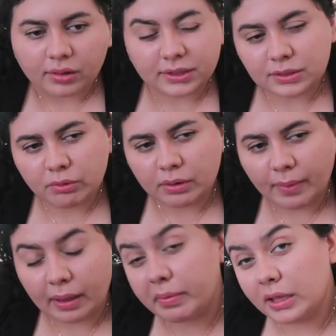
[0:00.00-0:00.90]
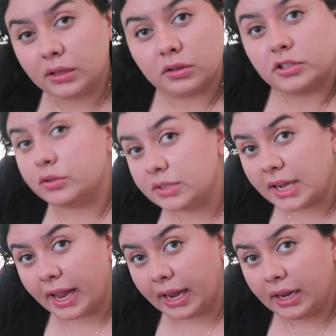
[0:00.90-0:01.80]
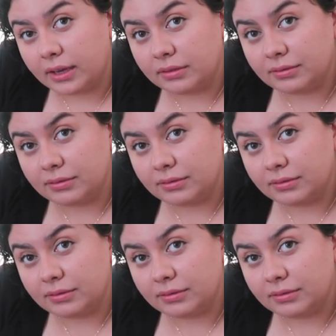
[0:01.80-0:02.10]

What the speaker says: This one may be a little too tight.